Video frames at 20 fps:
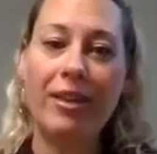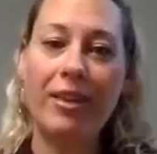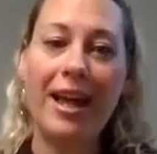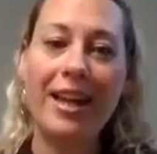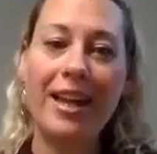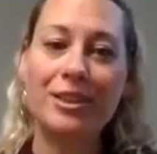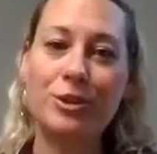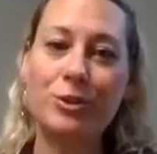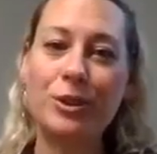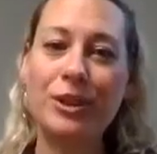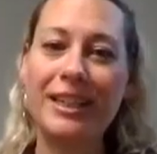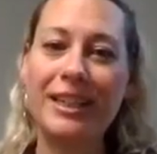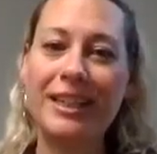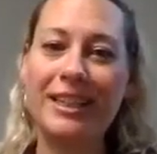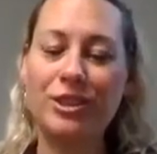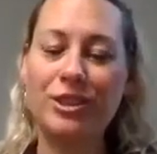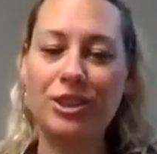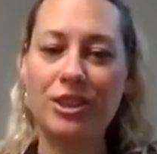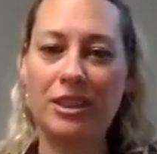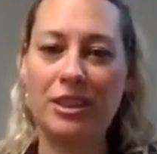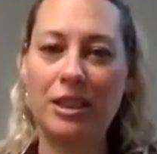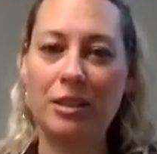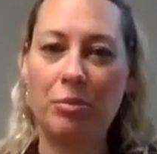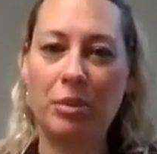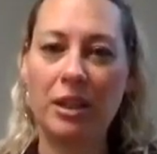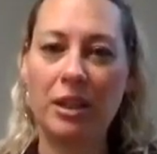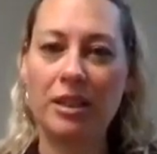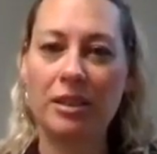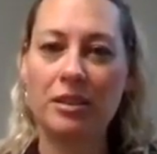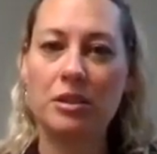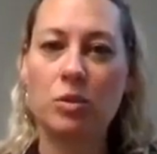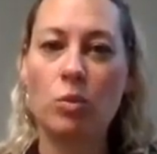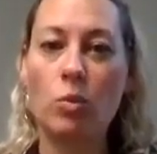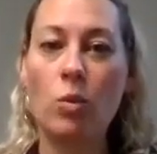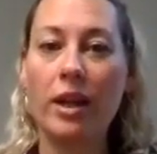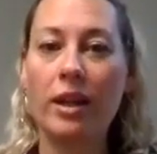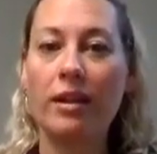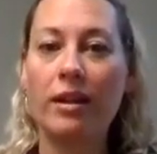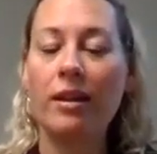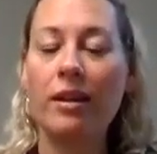of that, it's really interesting because
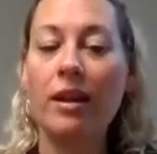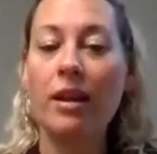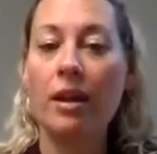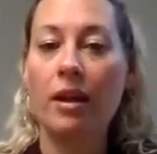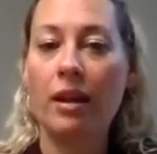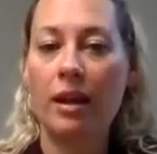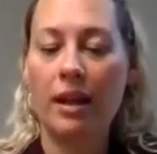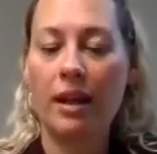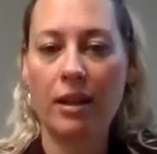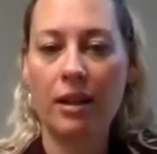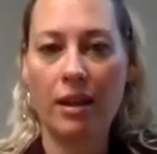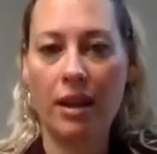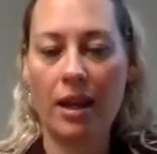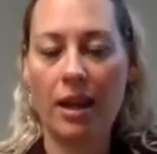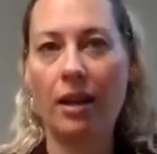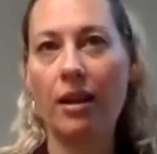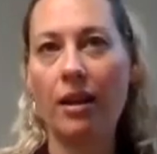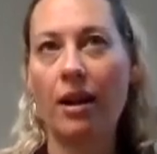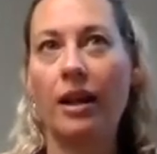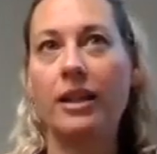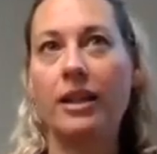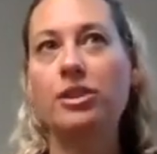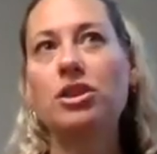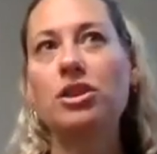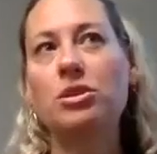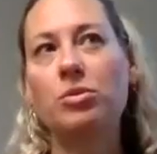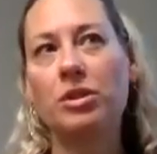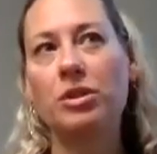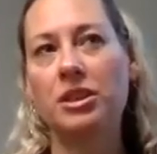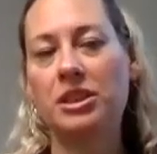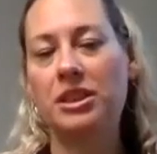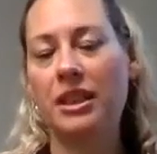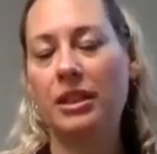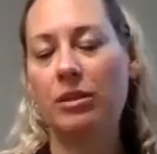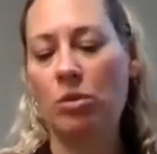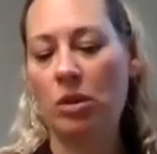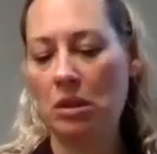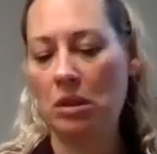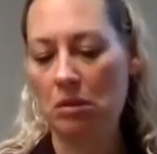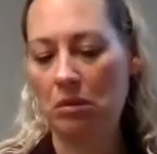and I just want to say
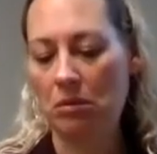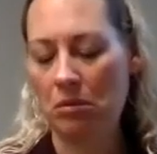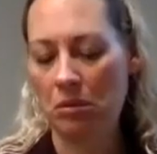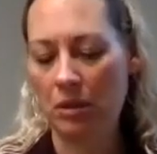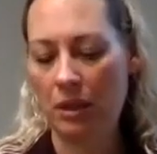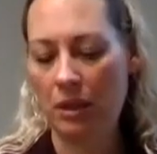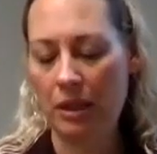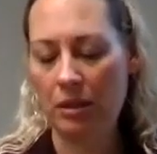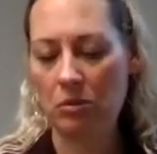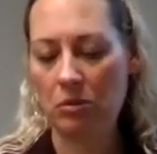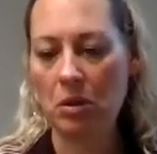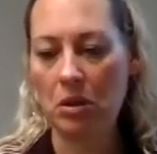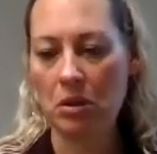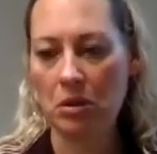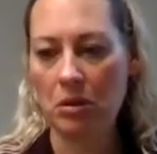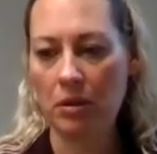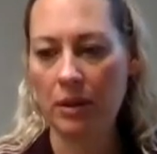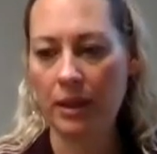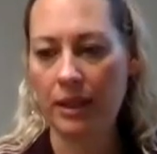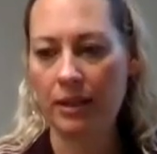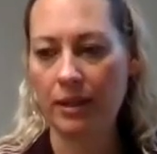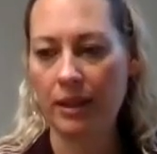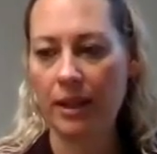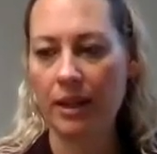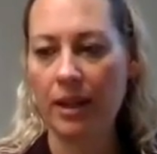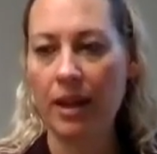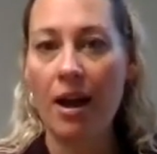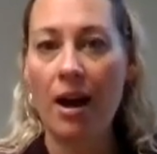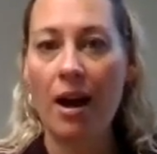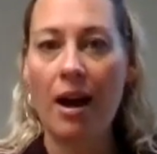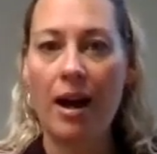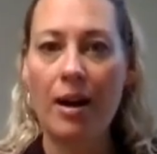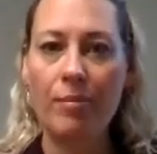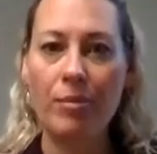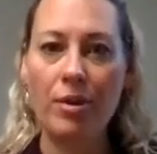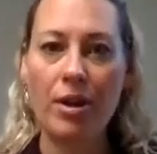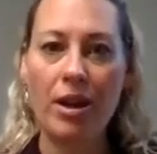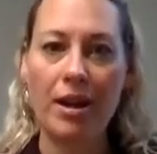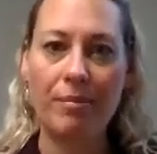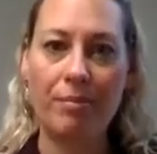one thing real quick, like I'm
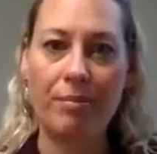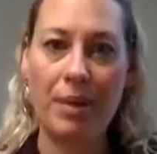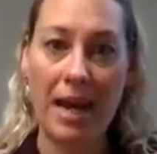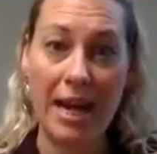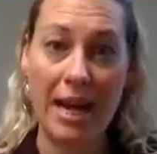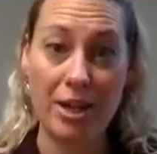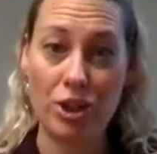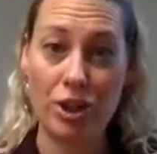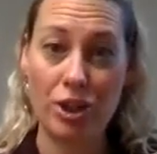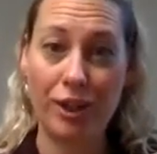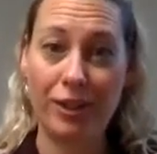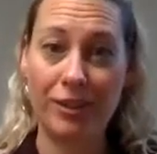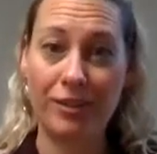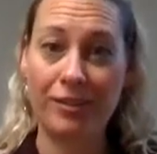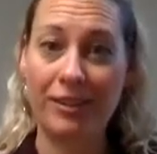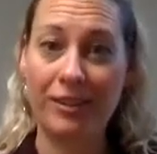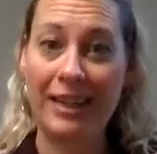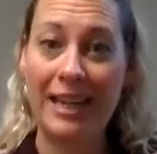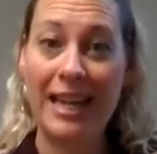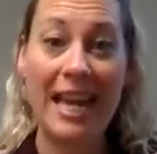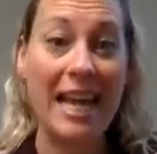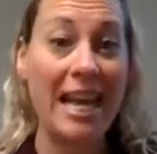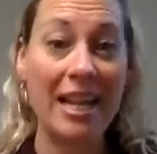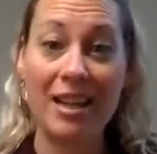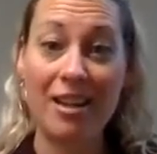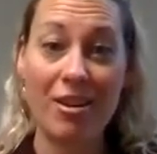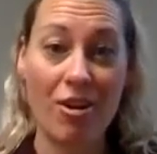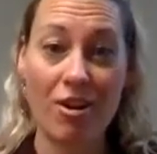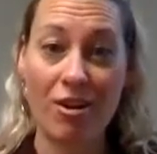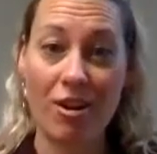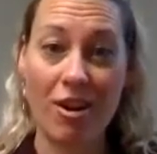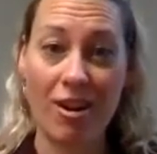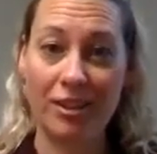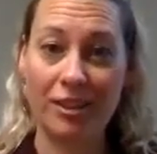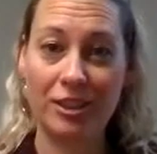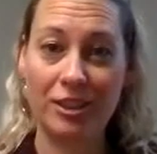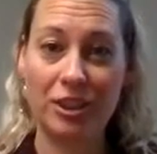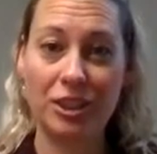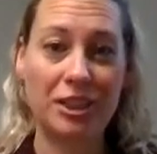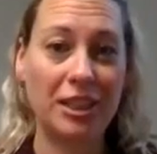not bashing any
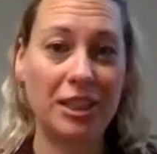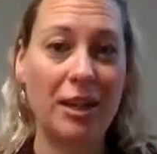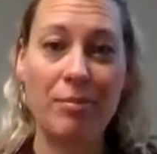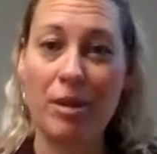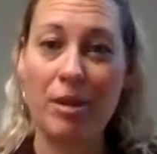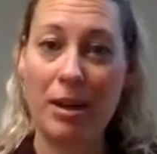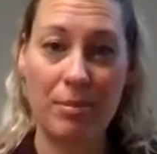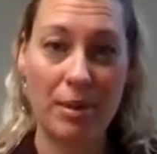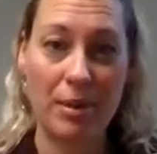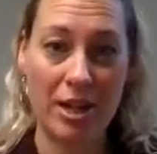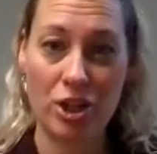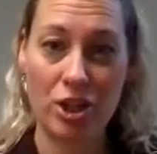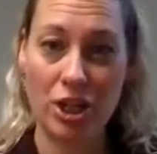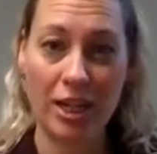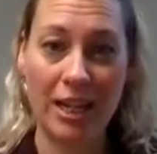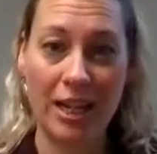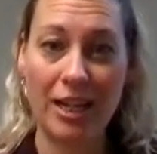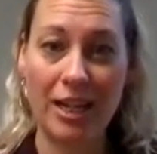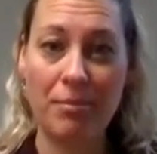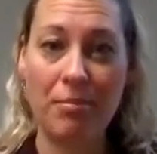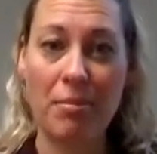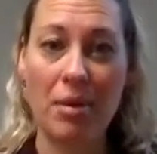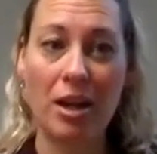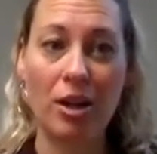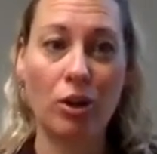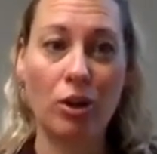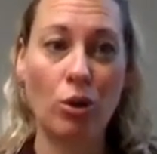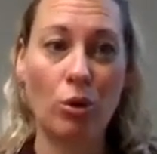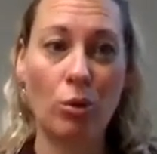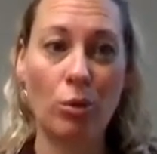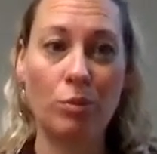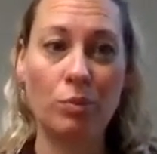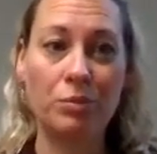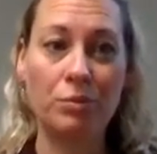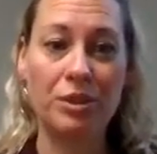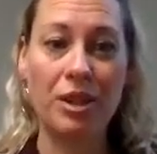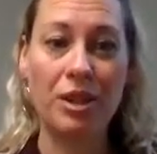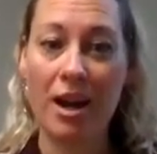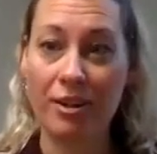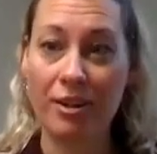oncologist, I'm not bashing any medical
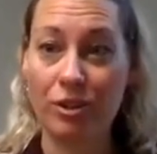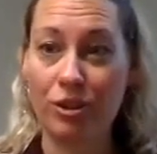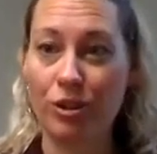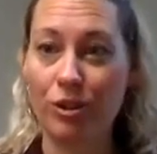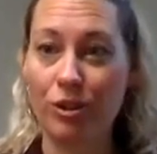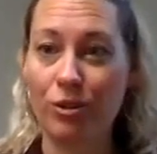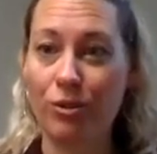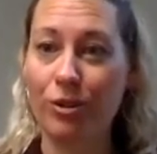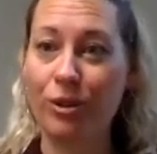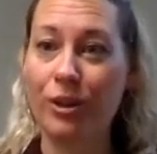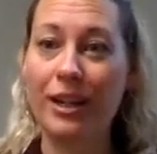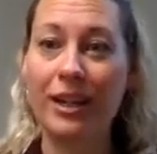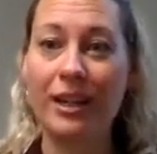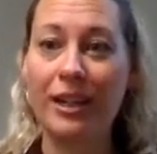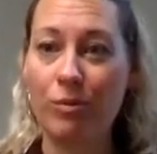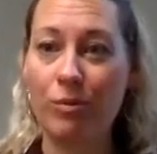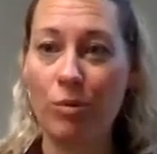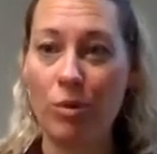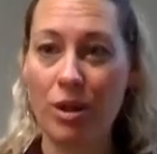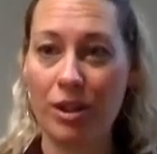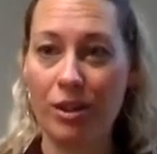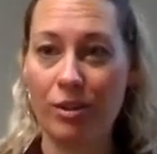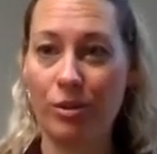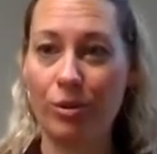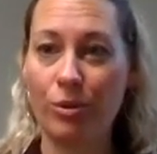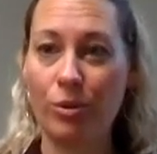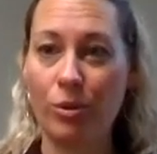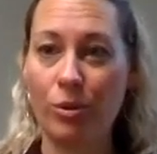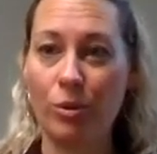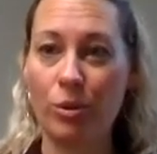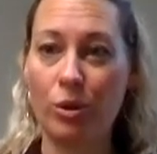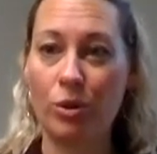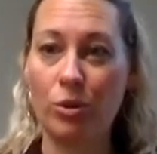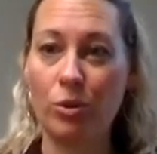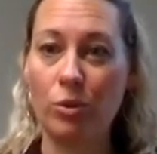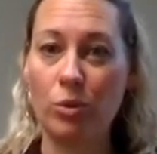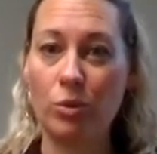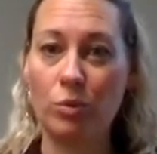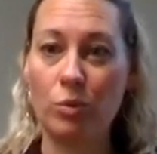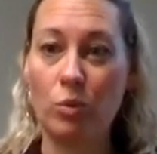doctor or anyone
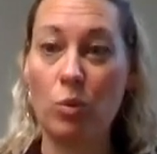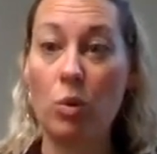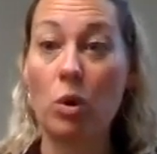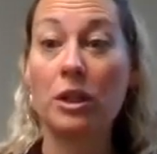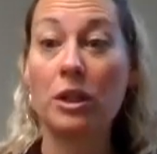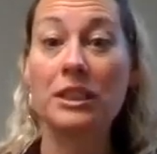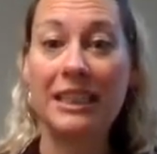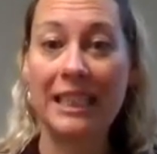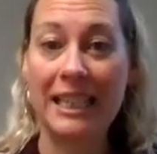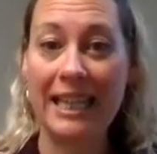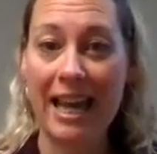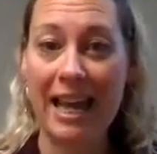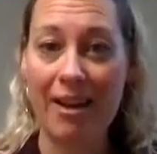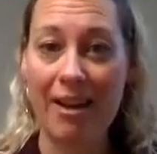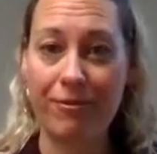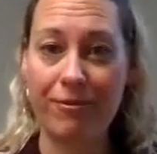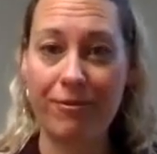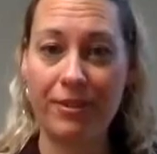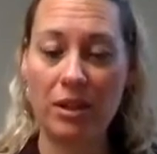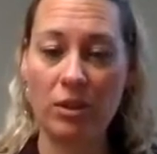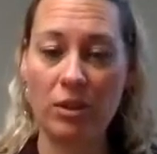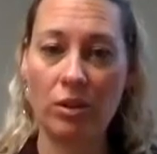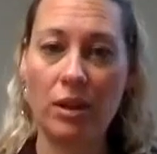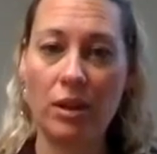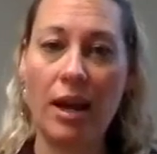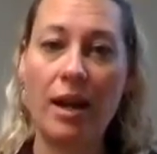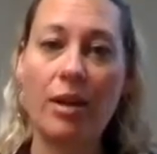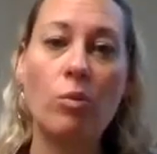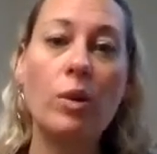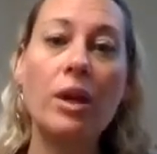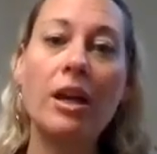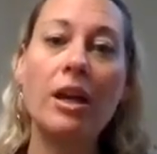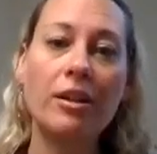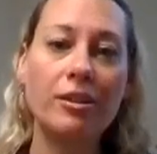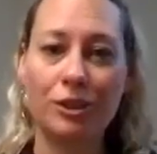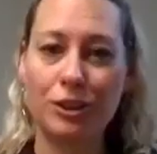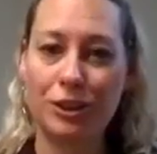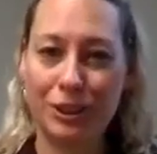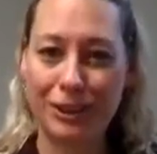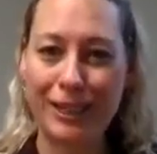who works in that field. We
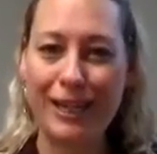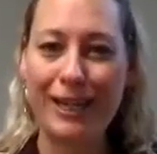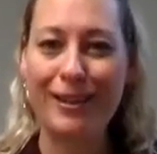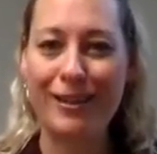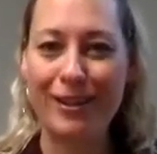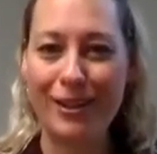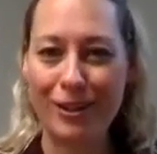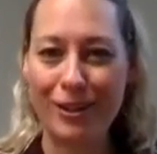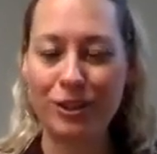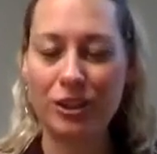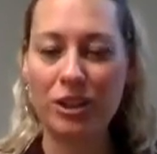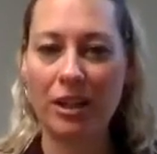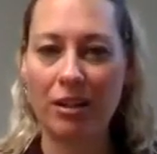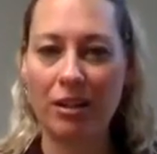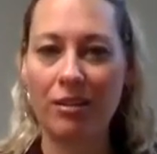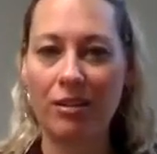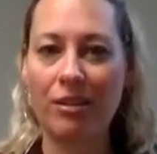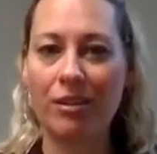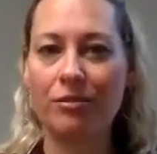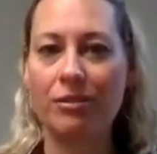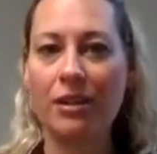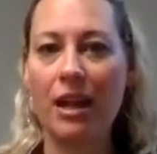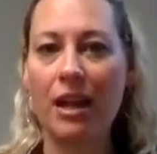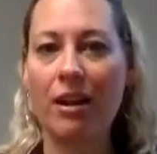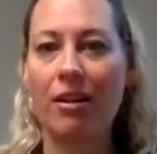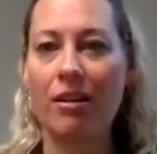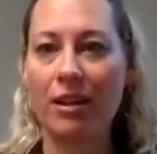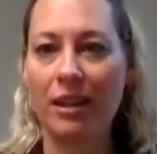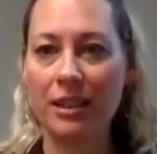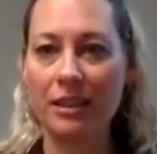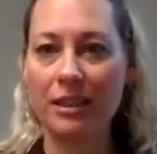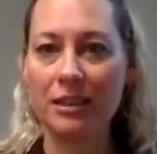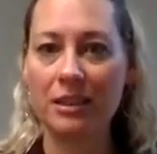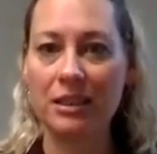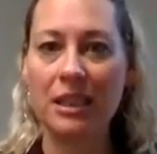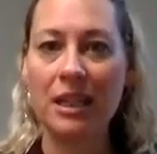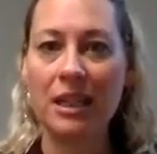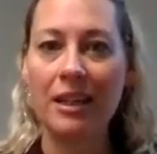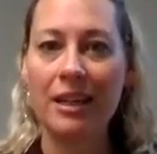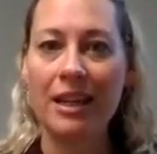understand that your standard of care
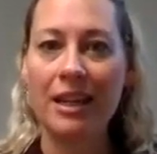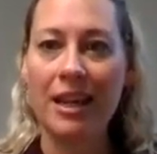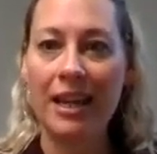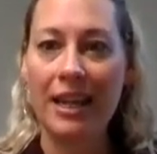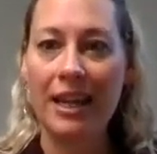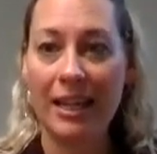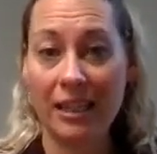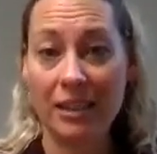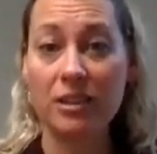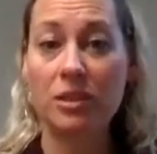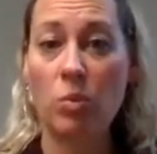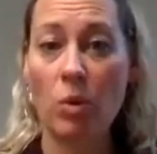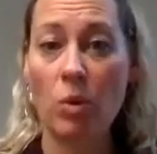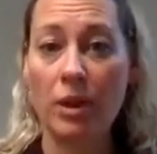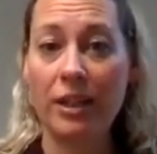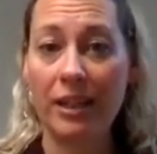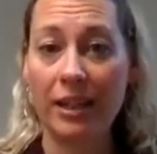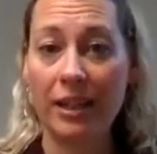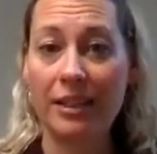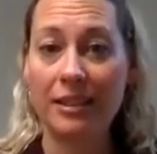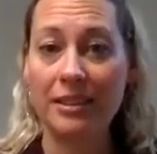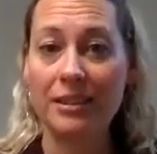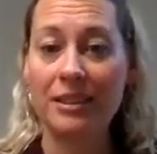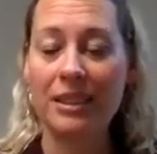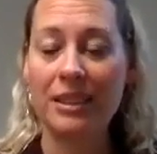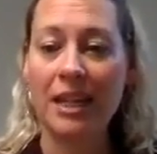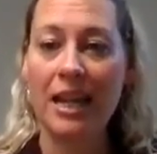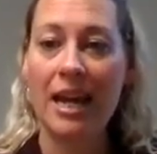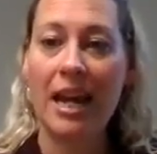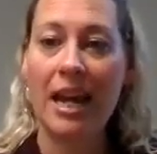is what it is.